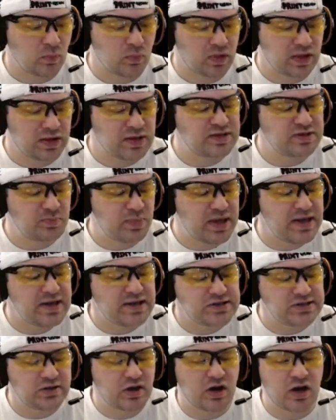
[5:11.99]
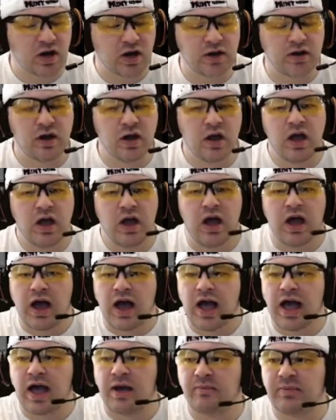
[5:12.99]
is based on
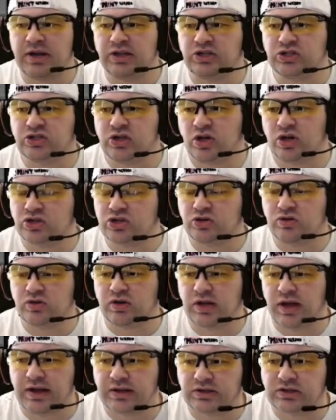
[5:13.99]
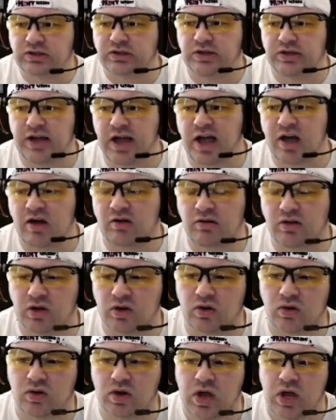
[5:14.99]
how many chunks you can actually
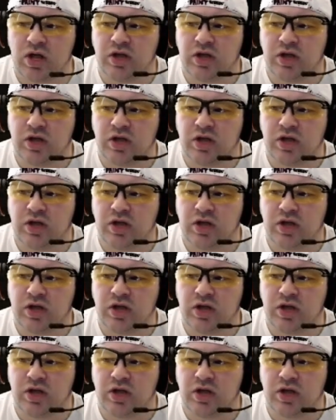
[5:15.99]
download.